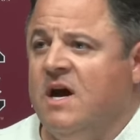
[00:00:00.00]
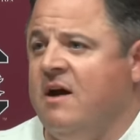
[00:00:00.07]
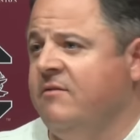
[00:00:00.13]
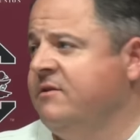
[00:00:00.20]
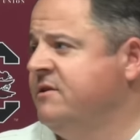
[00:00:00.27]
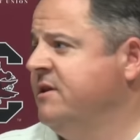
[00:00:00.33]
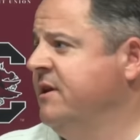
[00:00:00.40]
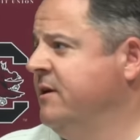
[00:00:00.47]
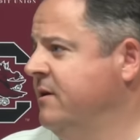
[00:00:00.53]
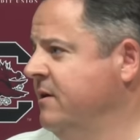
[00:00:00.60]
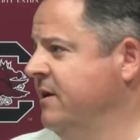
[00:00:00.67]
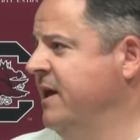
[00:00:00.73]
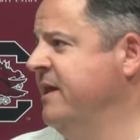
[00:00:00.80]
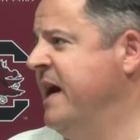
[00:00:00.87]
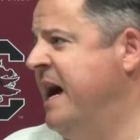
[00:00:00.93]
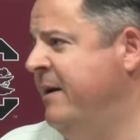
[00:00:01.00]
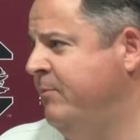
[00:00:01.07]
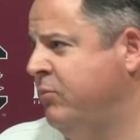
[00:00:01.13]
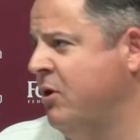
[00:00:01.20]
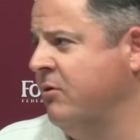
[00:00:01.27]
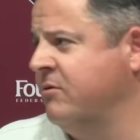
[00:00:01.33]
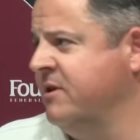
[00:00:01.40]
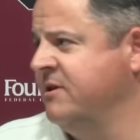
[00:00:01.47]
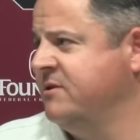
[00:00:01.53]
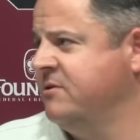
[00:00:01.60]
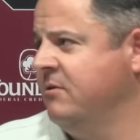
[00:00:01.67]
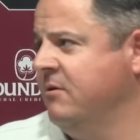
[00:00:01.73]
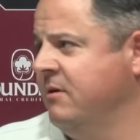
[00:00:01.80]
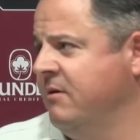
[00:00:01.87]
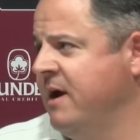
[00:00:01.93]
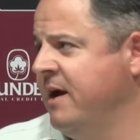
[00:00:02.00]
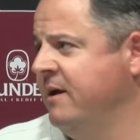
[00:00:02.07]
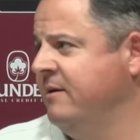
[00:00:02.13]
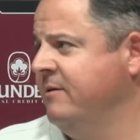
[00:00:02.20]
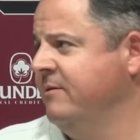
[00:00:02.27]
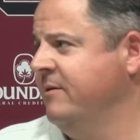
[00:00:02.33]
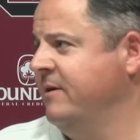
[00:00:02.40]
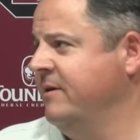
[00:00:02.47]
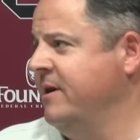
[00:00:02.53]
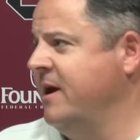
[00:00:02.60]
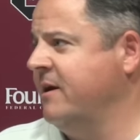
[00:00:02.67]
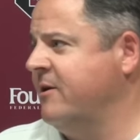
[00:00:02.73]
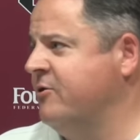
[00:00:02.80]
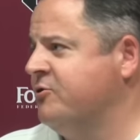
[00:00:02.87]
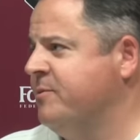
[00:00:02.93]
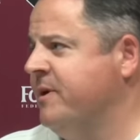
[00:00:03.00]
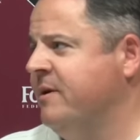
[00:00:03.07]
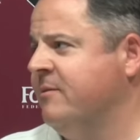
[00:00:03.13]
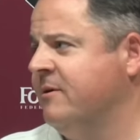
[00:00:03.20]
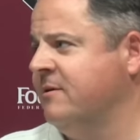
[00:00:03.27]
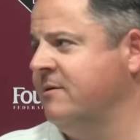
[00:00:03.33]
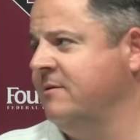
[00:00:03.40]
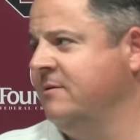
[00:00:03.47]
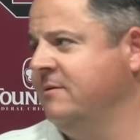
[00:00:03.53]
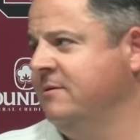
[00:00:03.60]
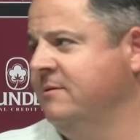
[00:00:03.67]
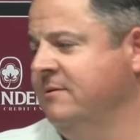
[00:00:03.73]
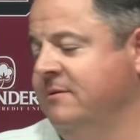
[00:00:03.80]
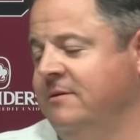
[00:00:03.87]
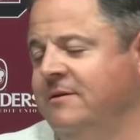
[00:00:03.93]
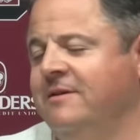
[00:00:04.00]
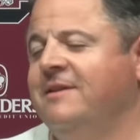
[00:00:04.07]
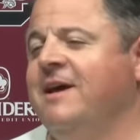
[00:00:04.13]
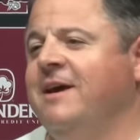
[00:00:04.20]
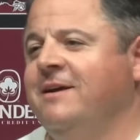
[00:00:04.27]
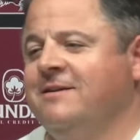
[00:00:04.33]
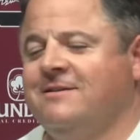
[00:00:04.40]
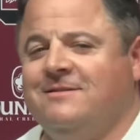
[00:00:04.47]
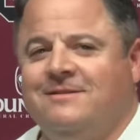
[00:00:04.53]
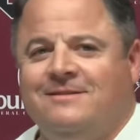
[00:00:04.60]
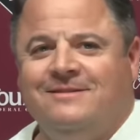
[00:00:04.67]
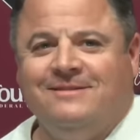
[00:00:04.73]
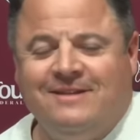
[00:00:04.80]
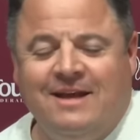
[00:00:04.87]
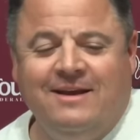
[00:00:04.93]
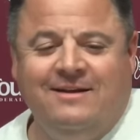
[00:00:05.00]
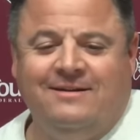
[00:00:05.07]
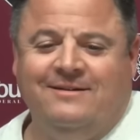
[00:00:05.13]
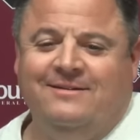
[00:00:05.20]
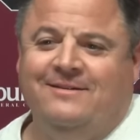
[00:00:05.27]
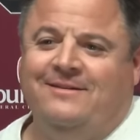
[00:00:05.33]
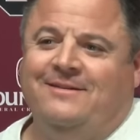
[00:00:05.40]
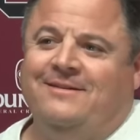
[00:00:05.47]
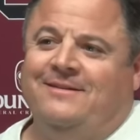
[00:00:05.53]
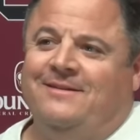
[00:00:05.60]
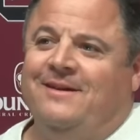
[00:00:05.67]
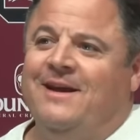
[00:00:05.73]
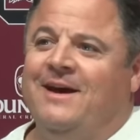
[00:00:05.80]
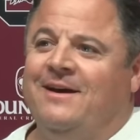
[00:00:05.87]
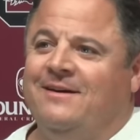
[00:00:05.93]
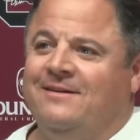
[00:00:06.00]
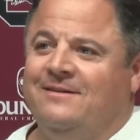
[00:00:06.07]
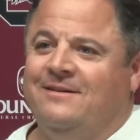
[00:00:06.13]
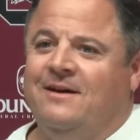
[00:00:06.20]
obviously, I broke this story, right? Not Coach Beamer. Thanks. Dang. Yeah.